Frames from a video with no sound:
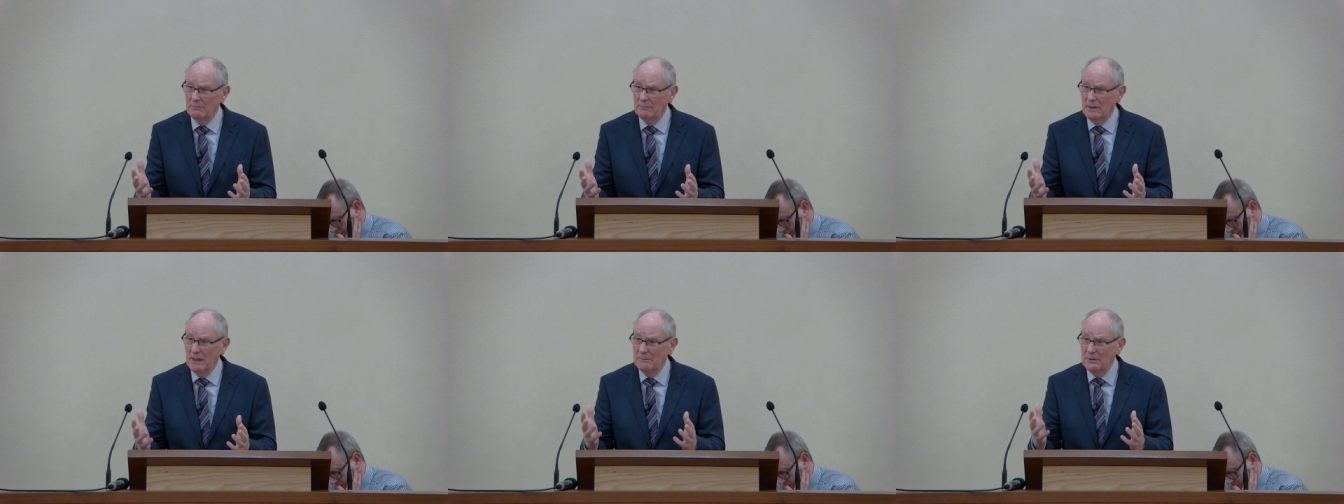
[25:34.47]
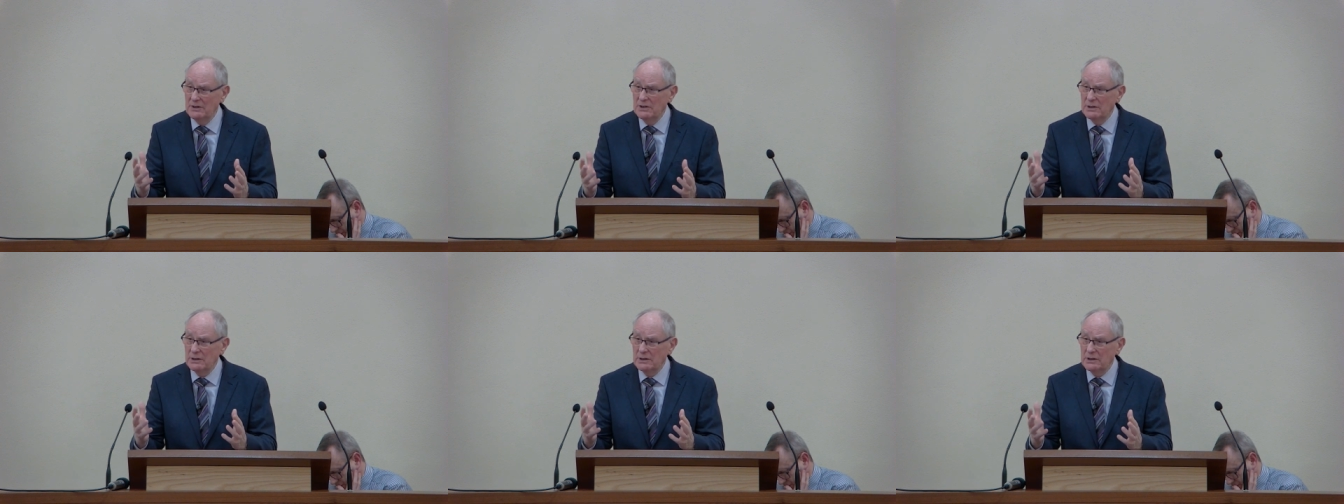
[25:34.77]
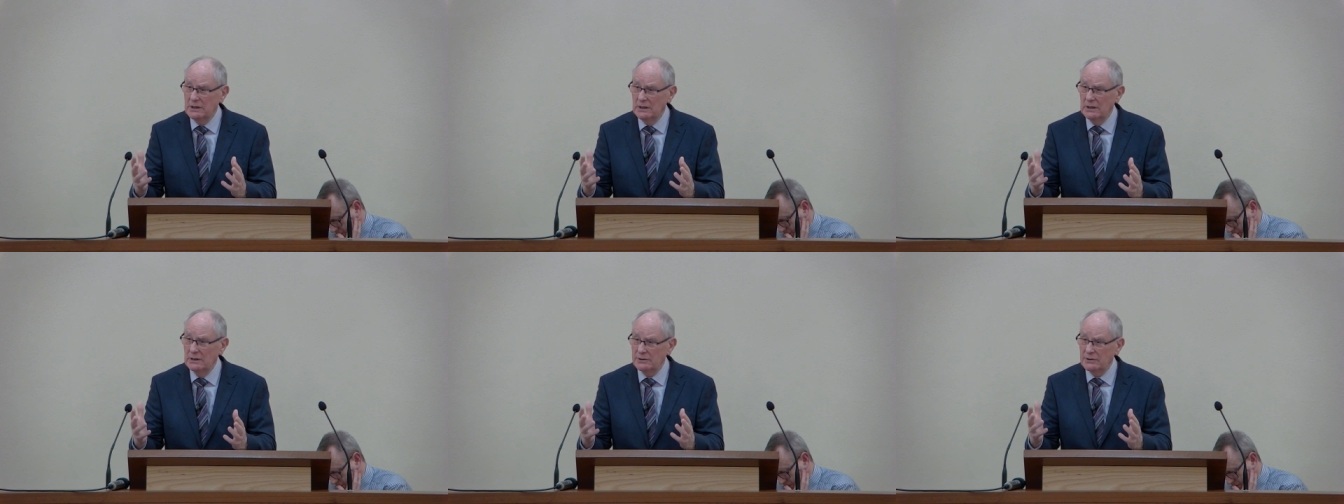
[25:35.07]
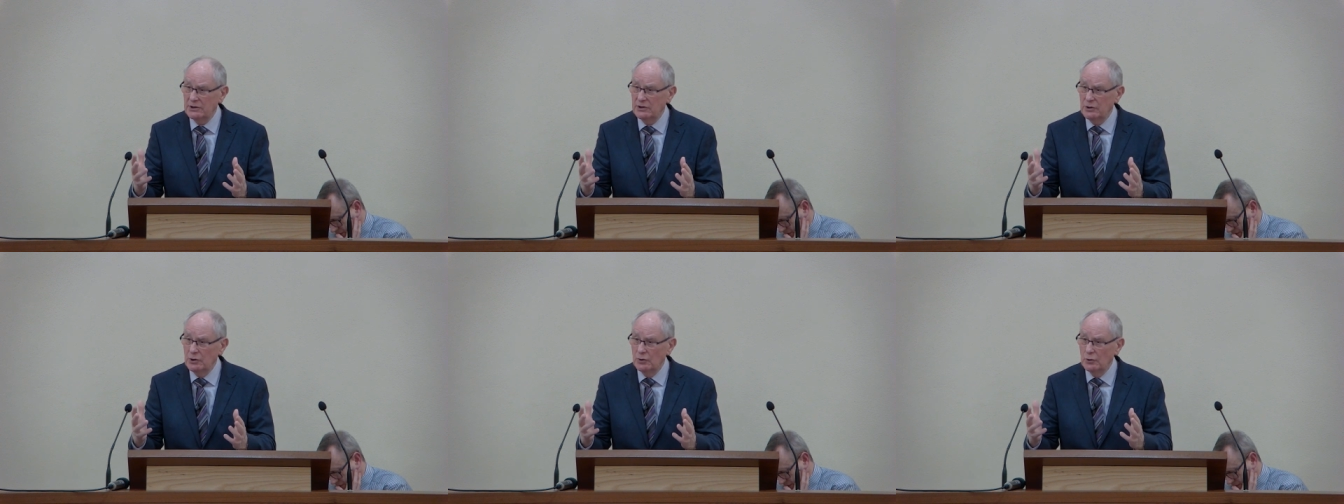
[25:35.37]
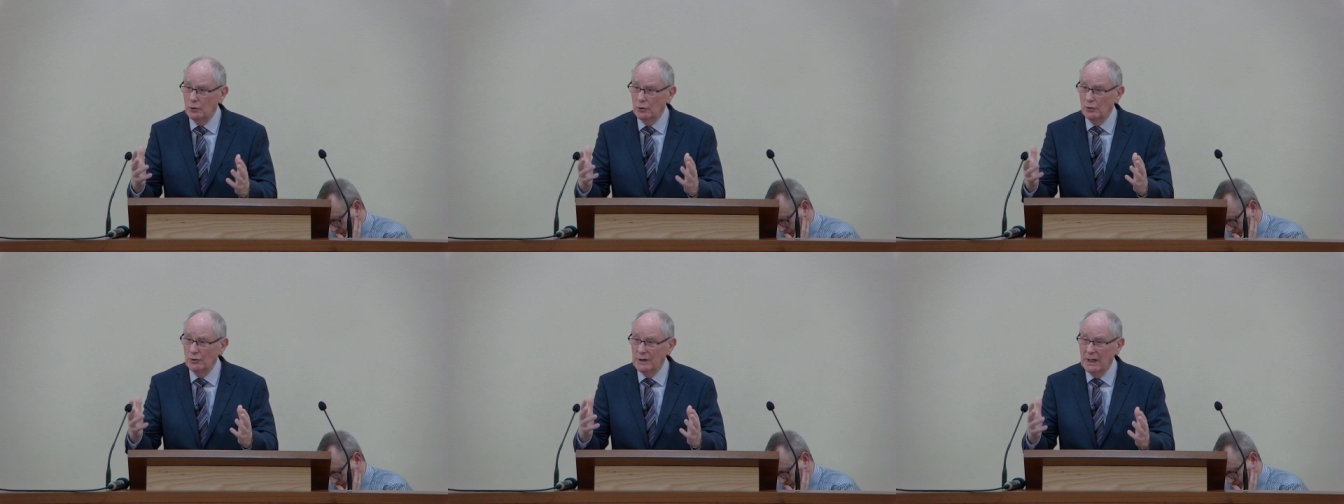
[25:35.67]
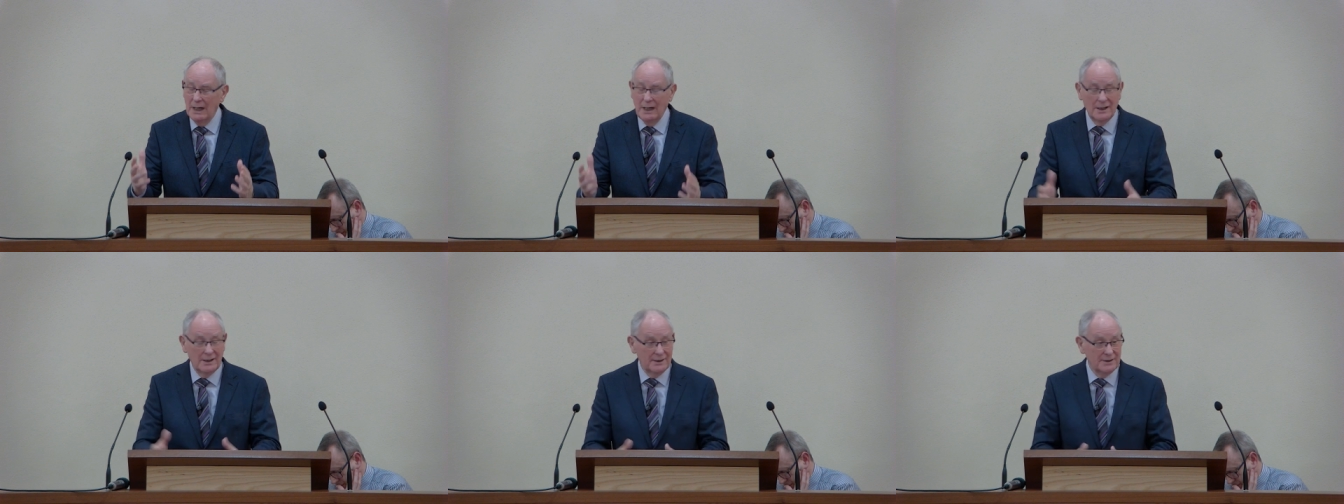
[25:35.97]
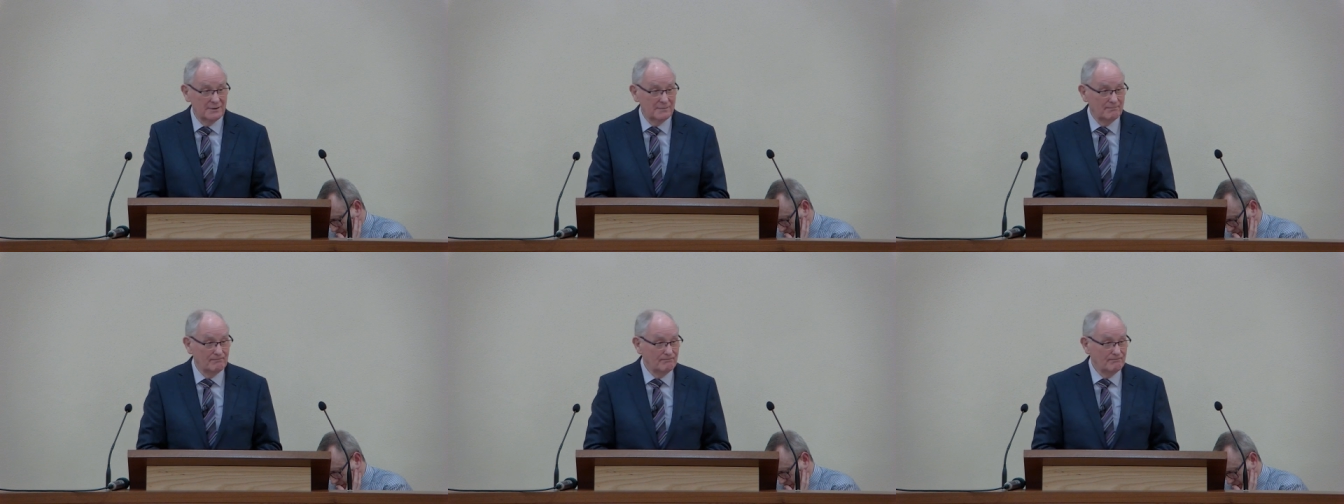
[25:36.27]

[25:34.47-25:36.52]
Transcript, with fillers: and maybe the guilt in your own heart.